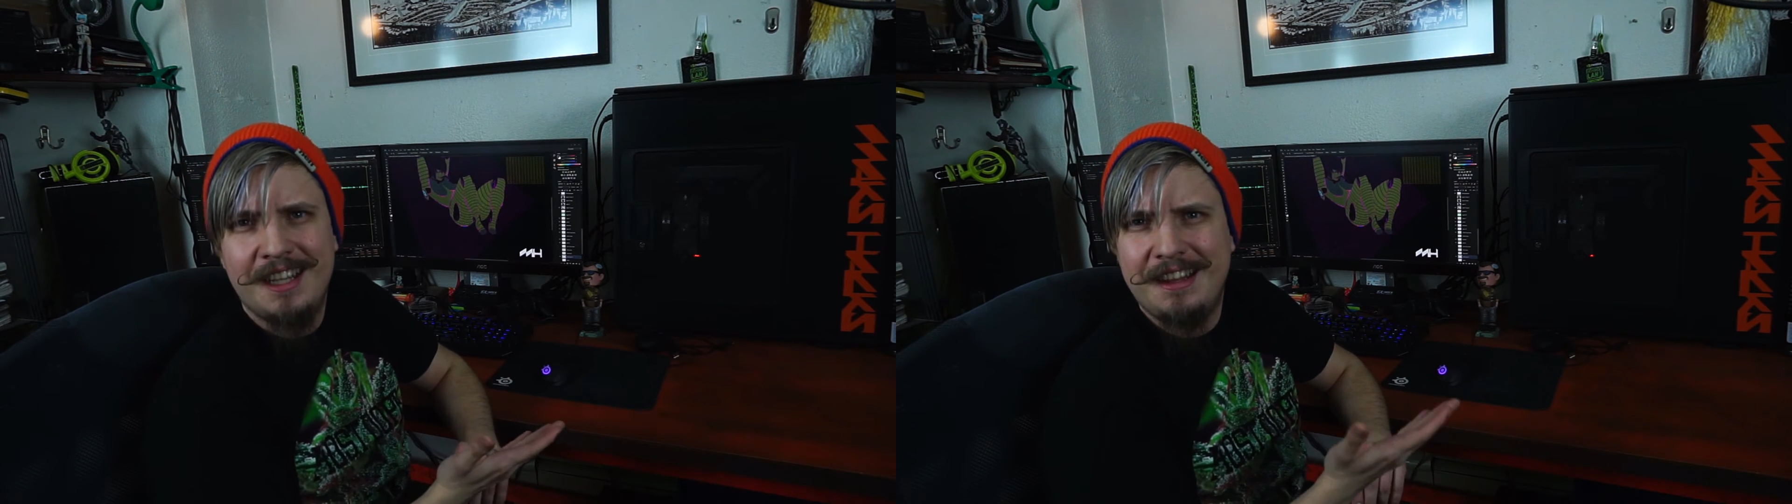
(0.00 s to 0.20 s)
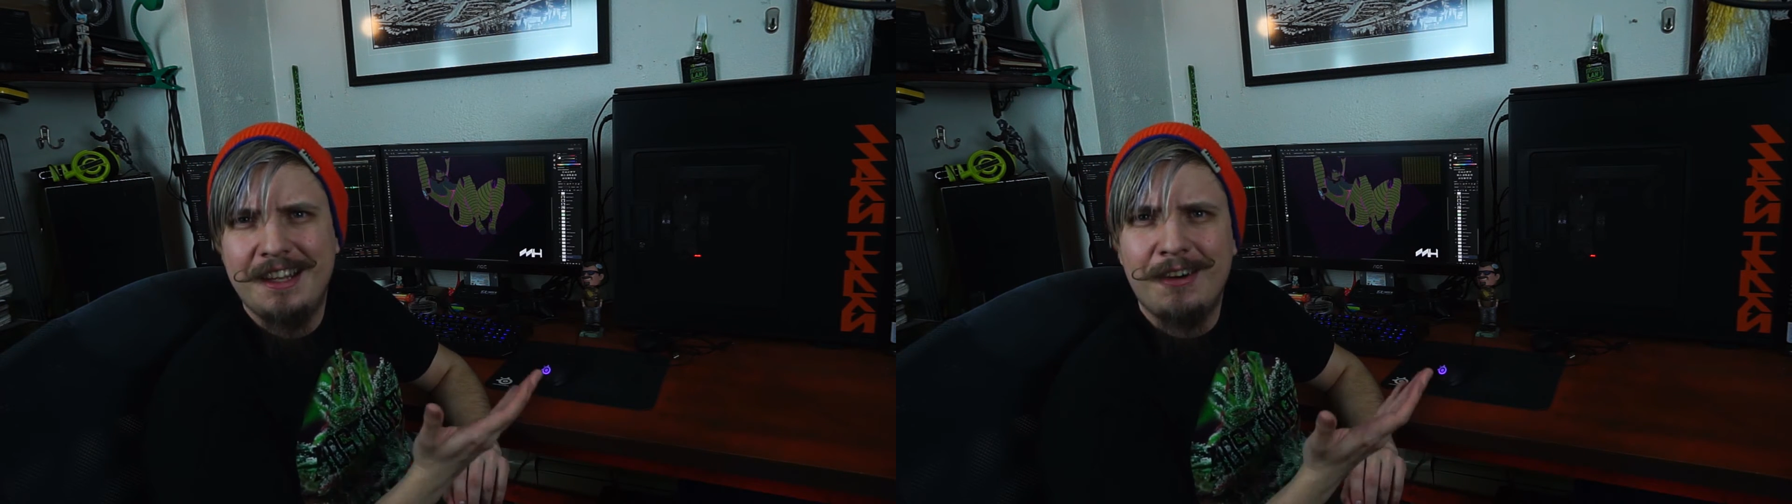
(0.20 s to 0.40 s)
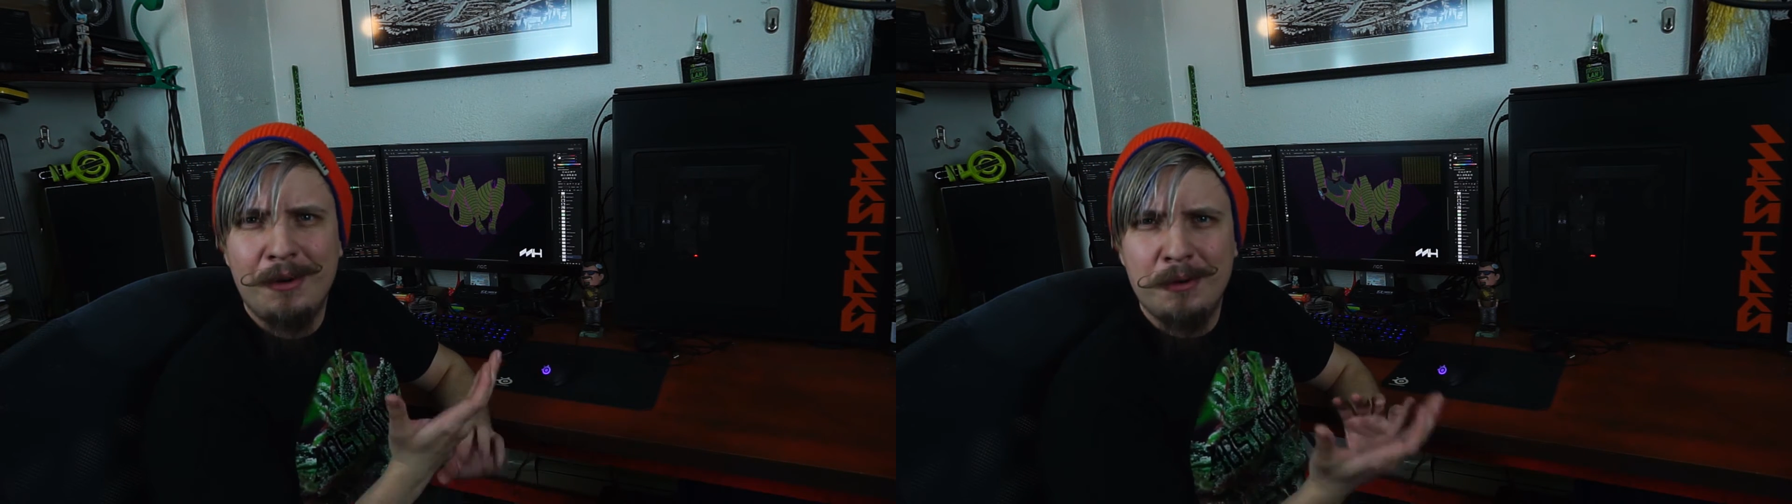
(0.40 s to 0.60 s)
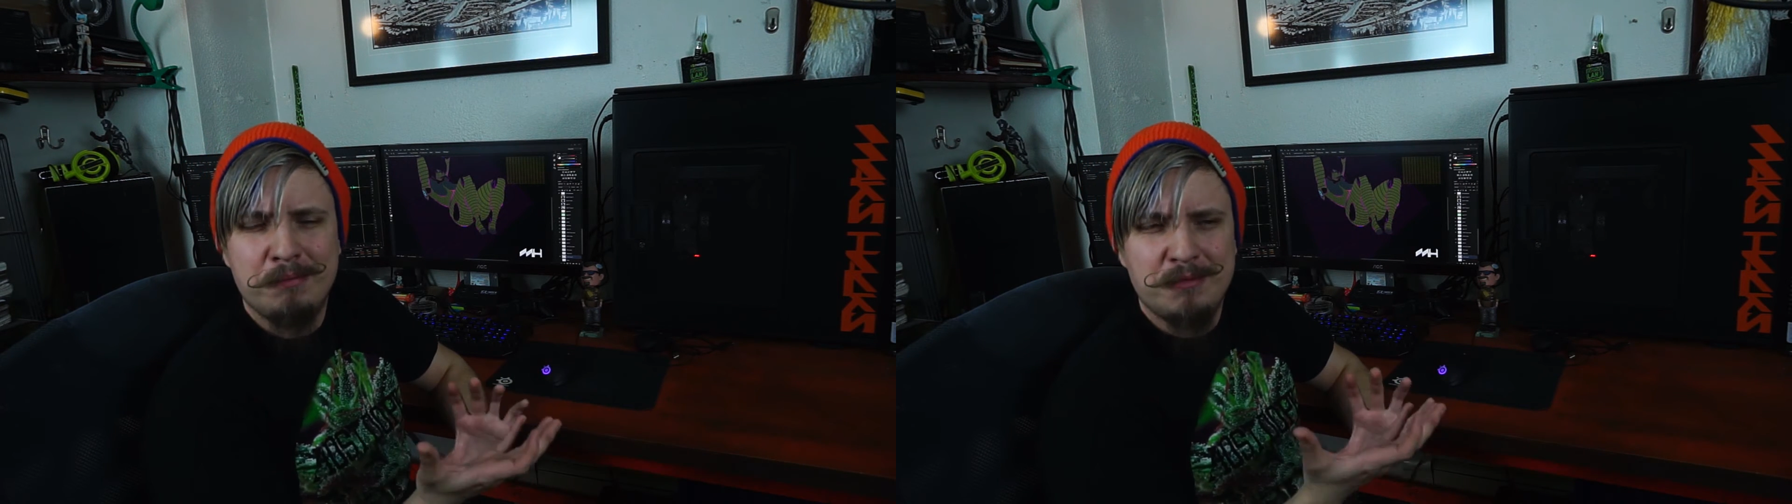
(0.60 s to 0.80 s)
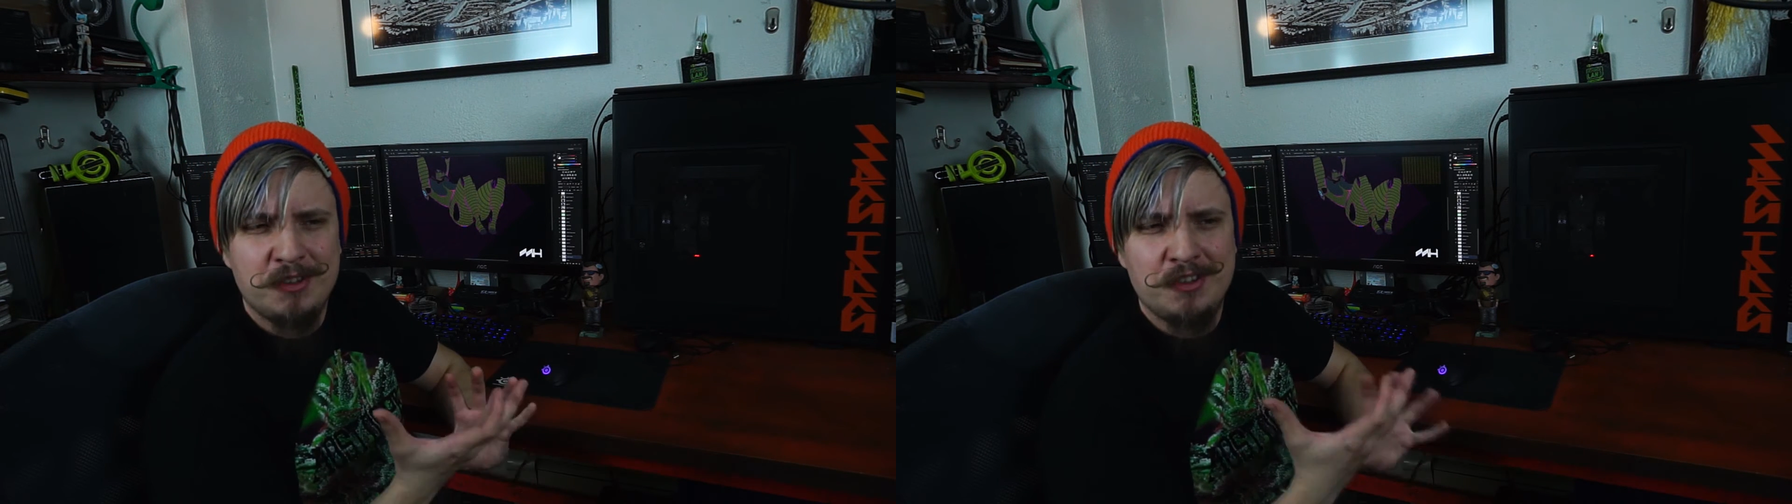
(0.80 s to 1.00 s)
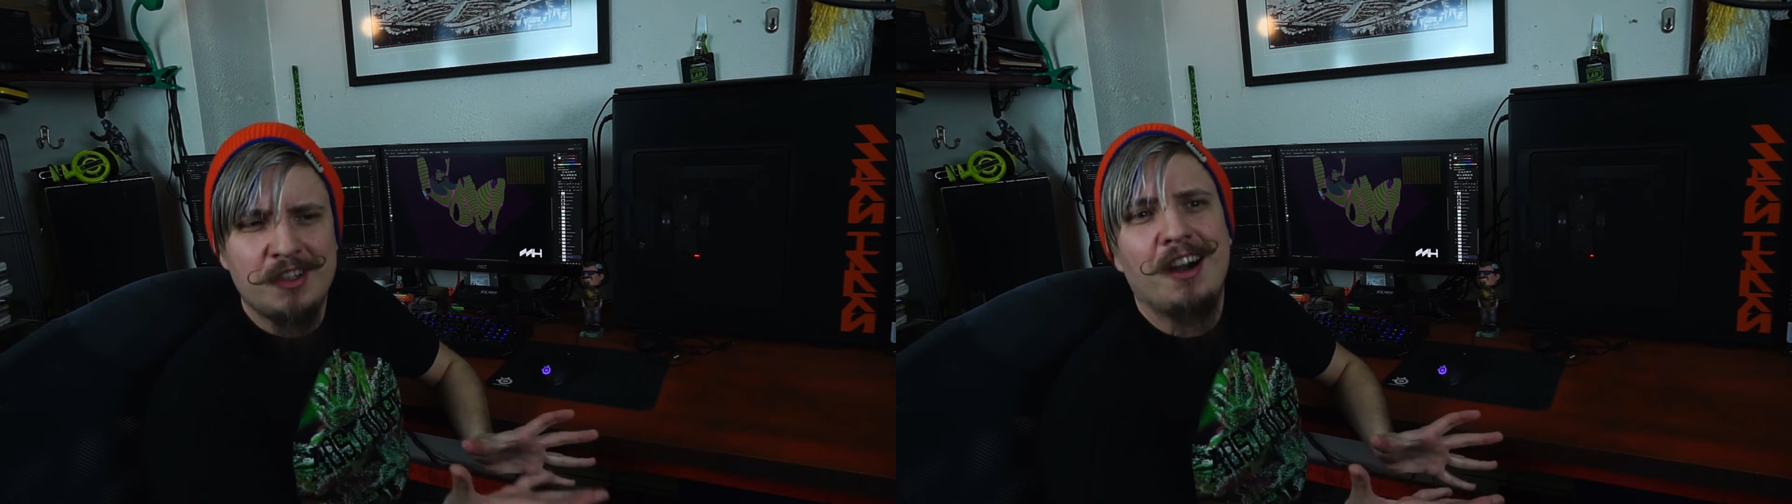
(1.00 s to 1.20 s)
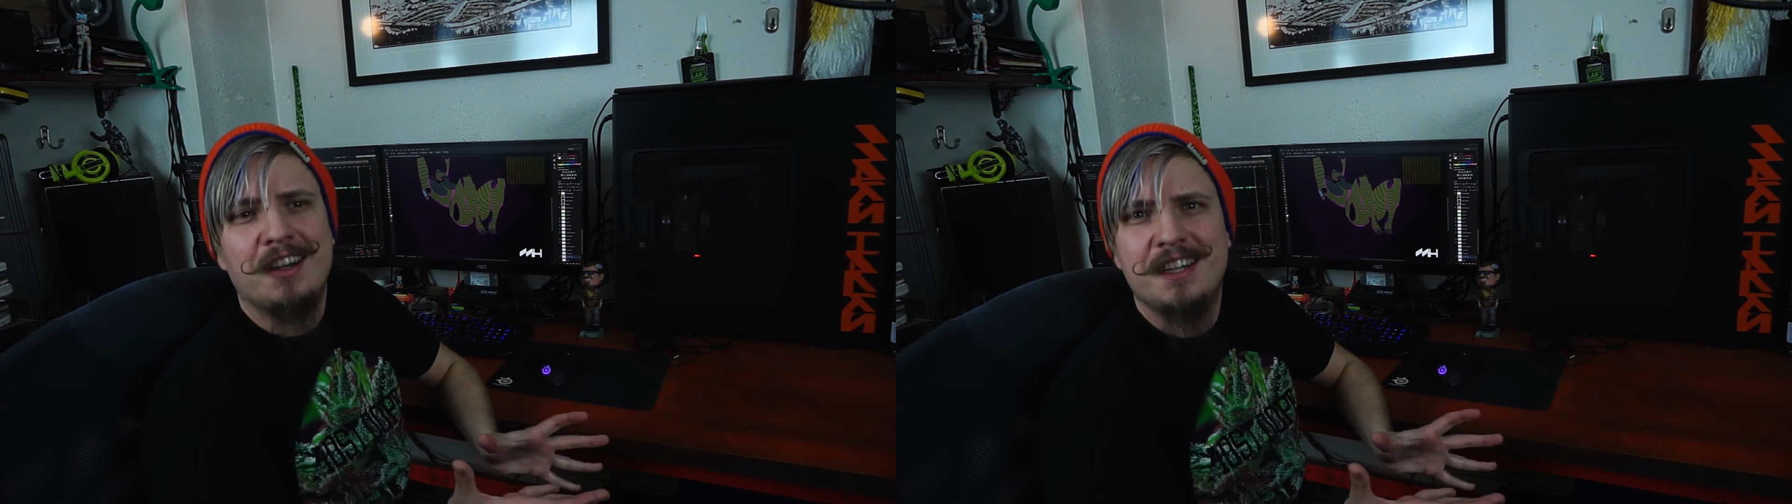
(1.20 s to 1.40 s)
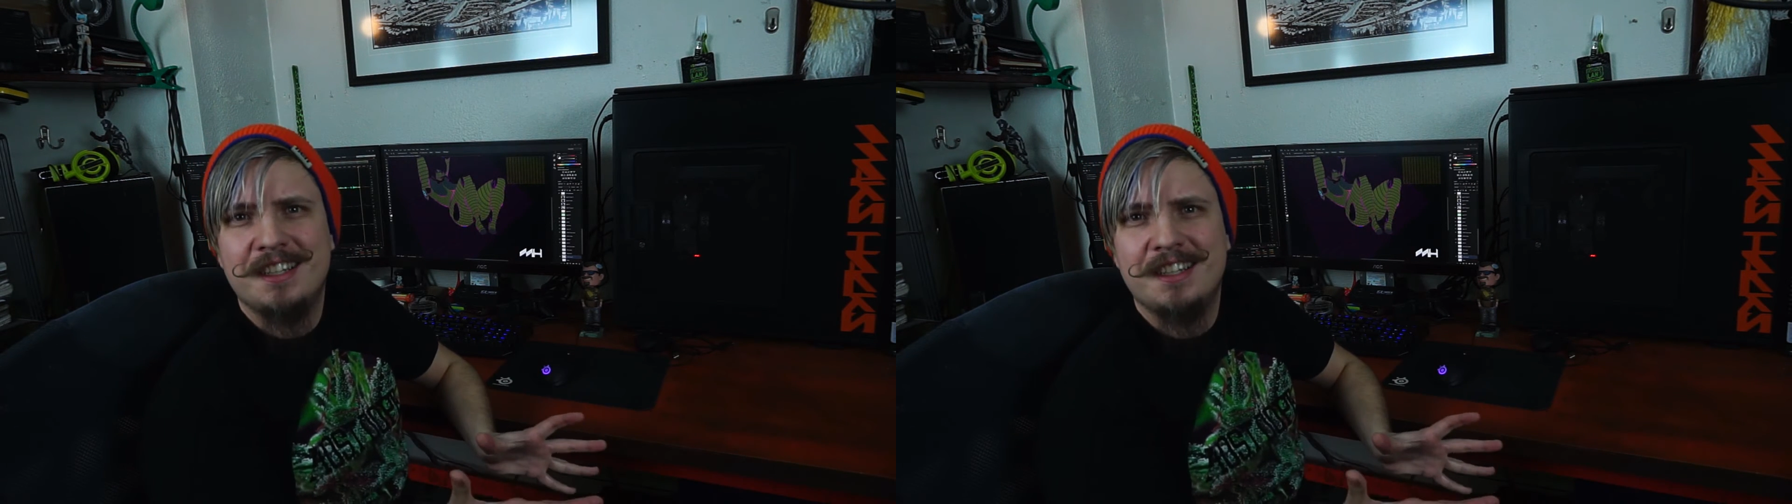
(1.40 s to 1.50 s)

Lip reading: and they all suck